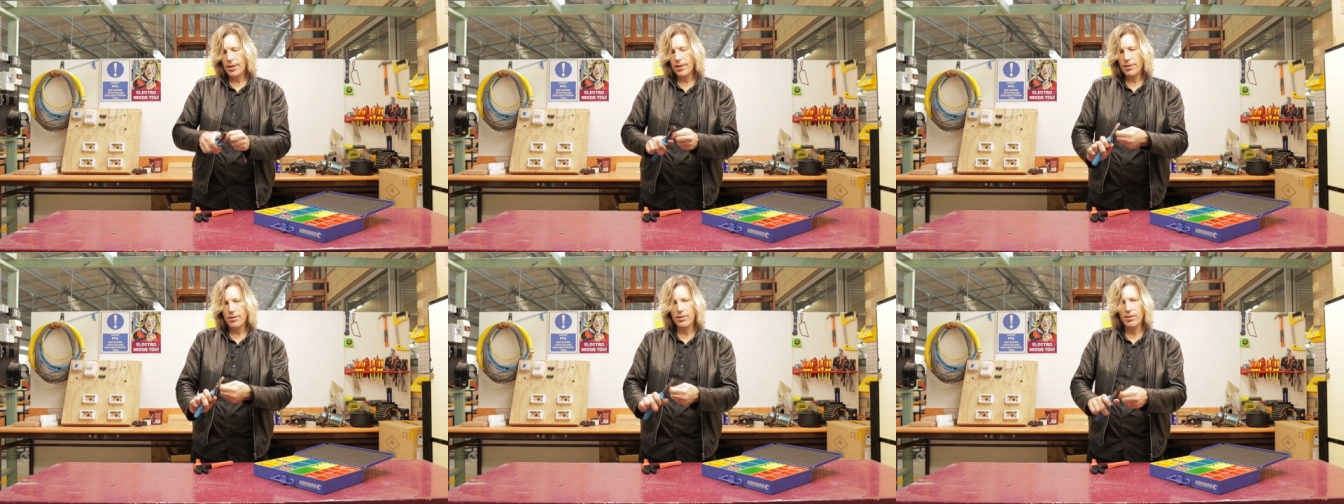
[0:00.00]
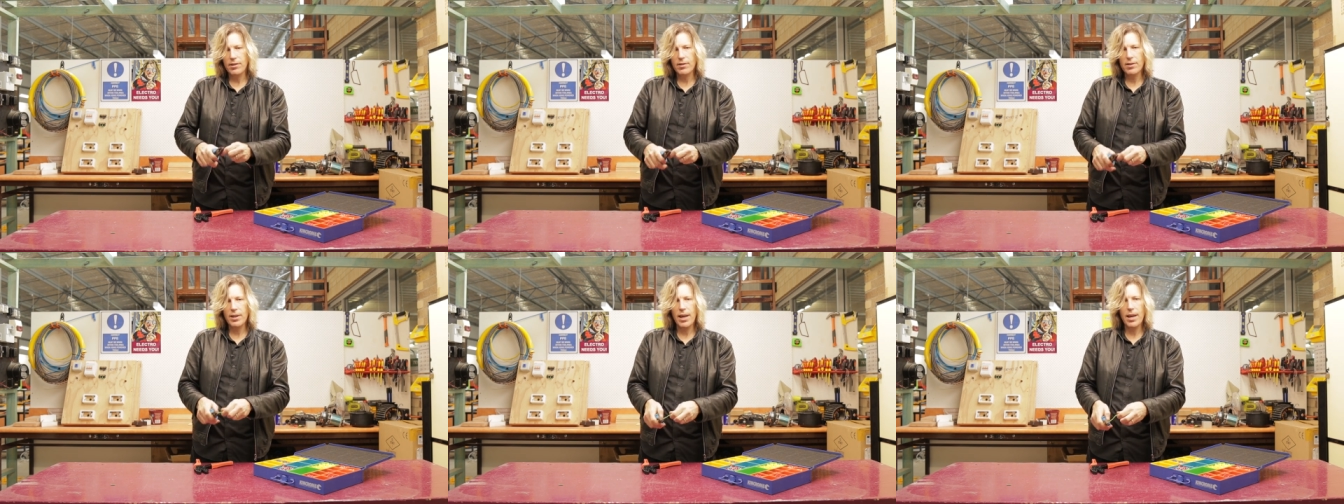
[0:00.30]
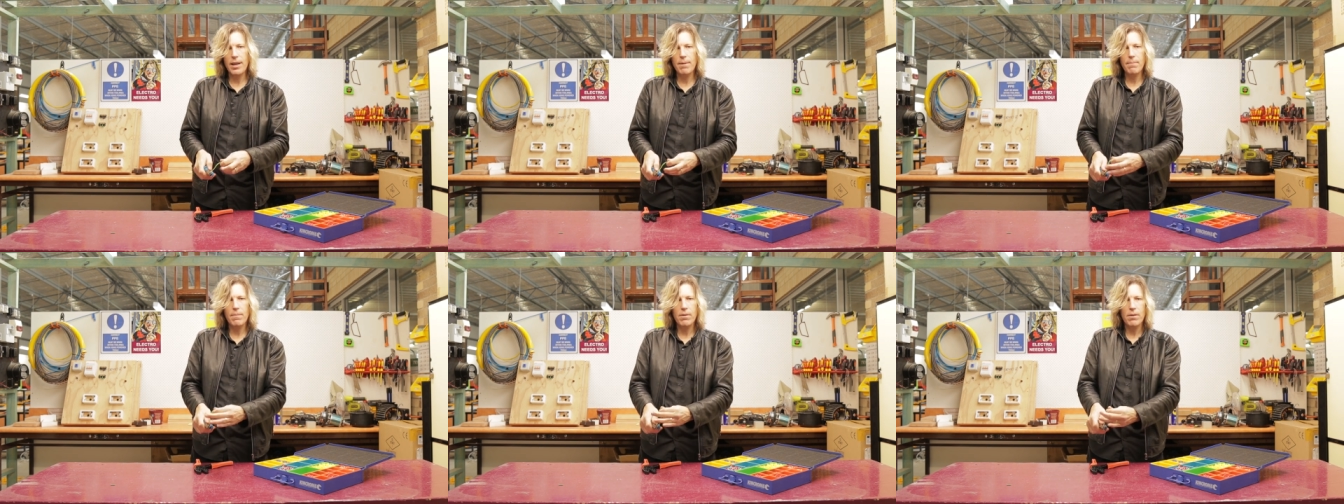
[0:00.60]
it's the
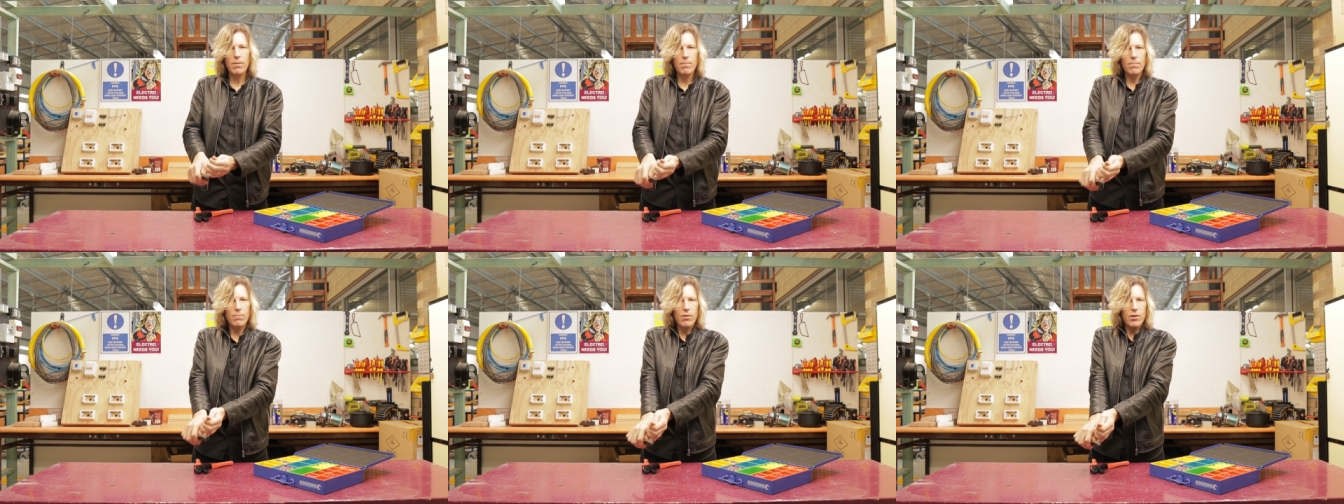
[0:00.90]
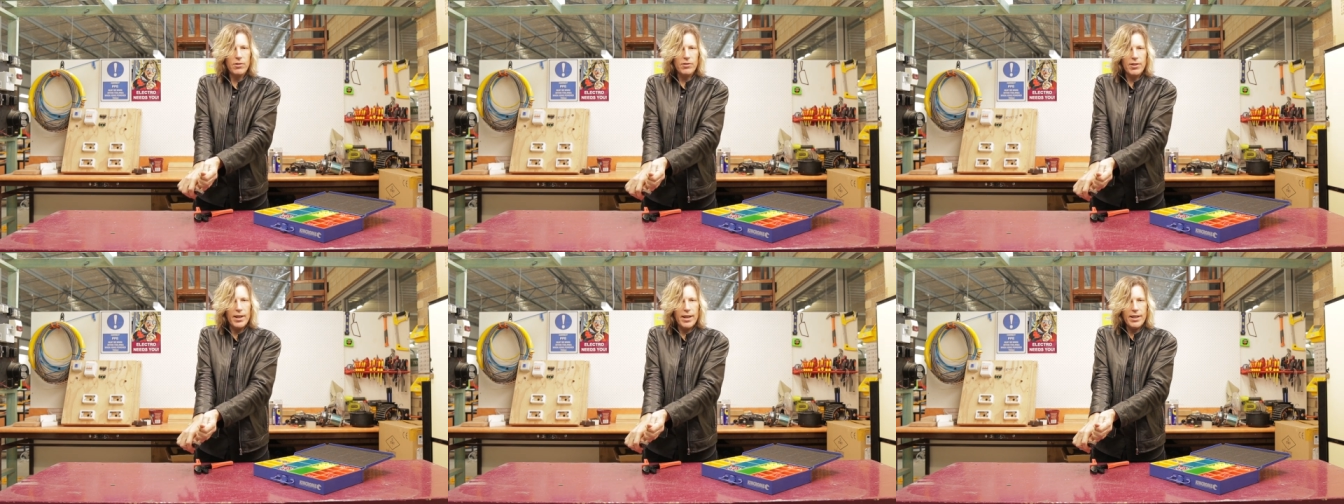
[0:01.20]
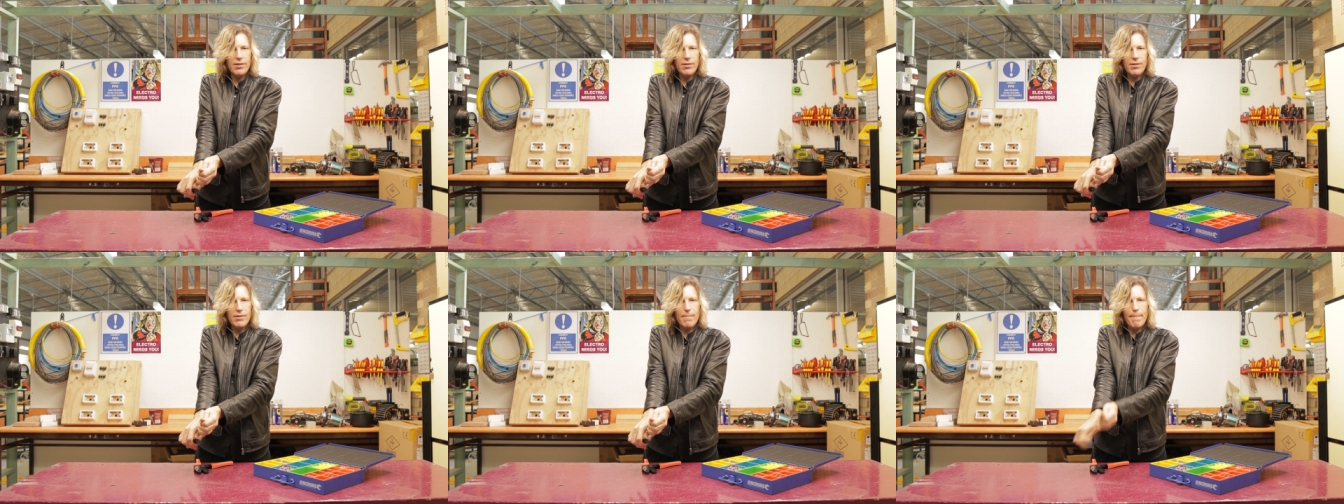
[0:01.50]
same
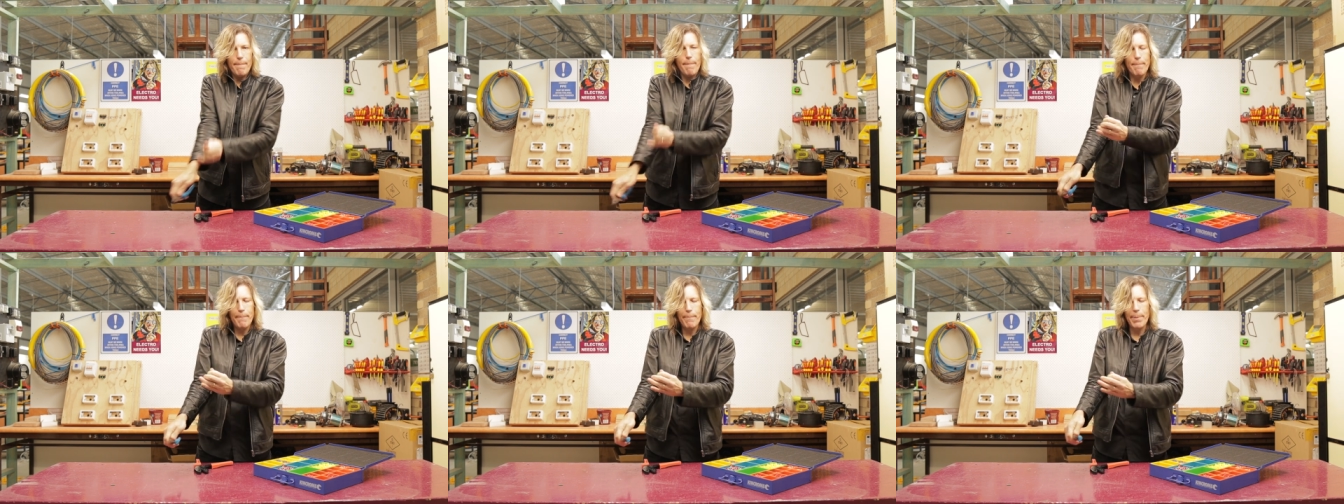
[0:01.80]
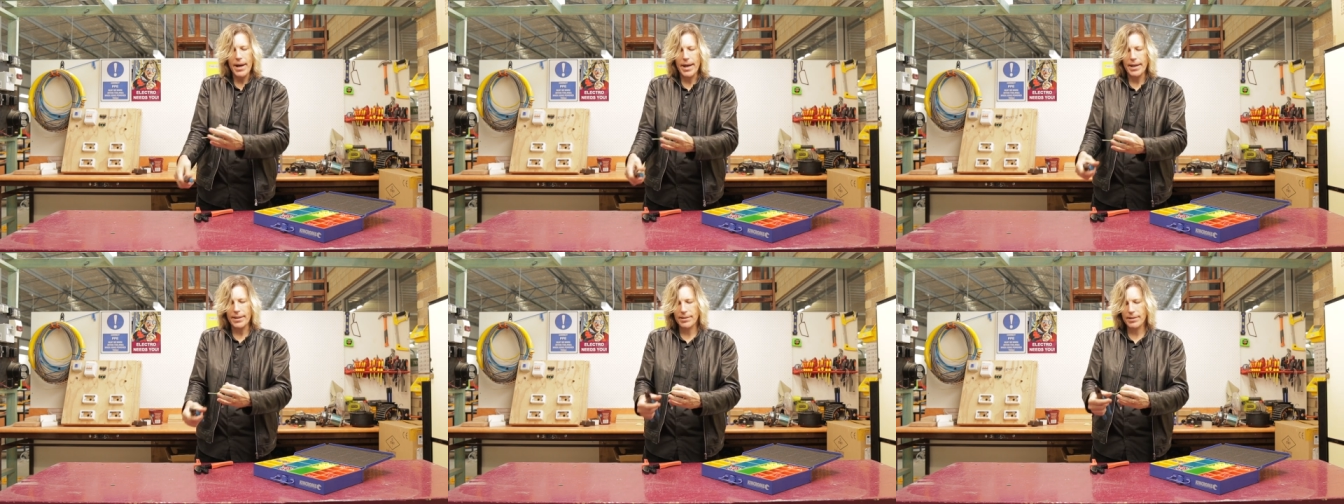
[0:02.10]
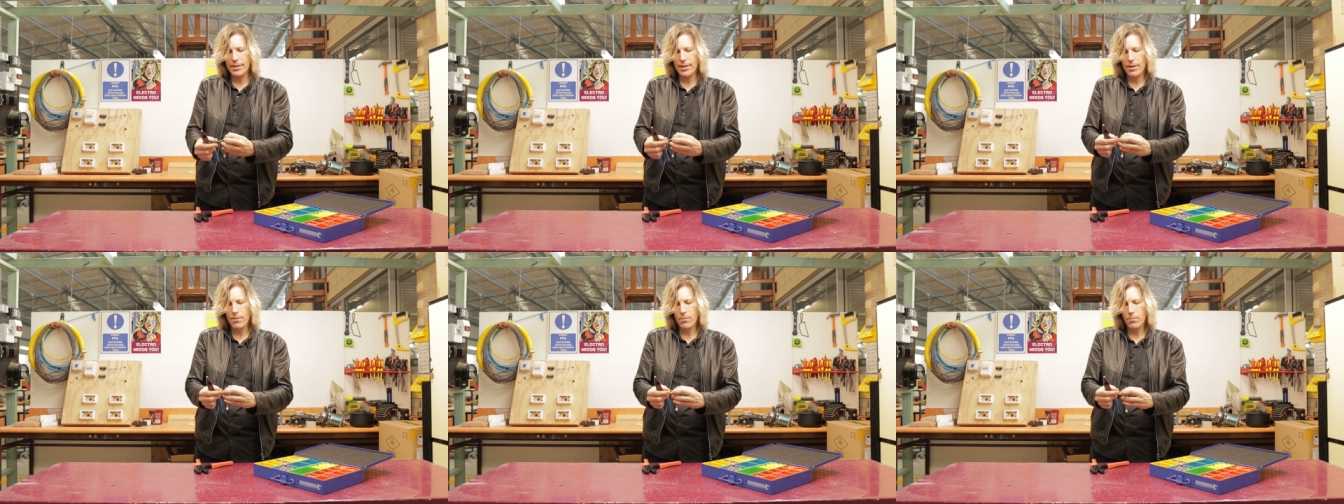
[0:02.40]
process,
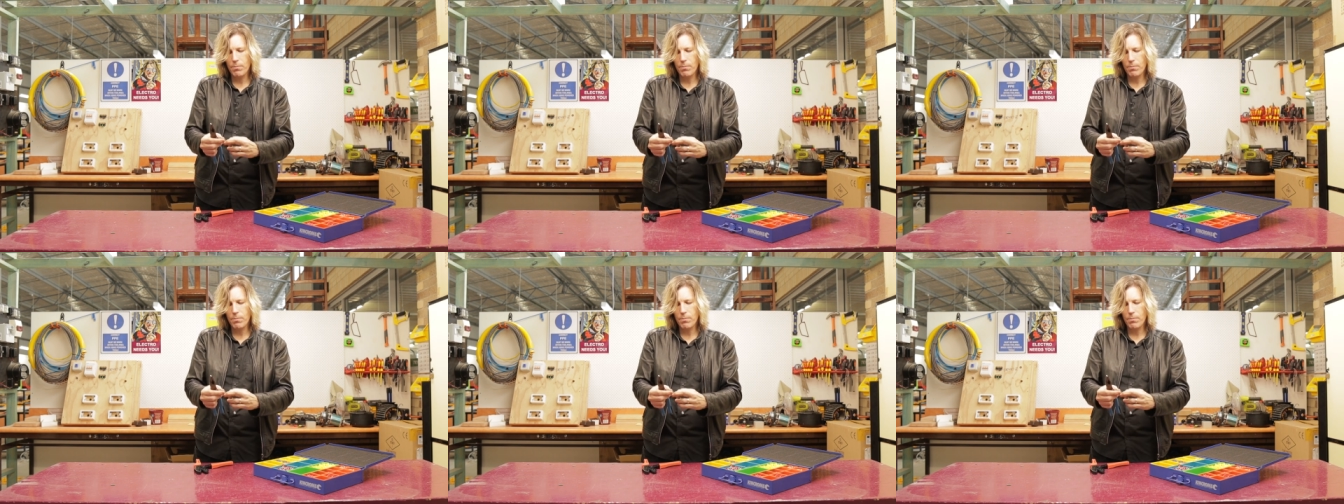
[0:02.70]
but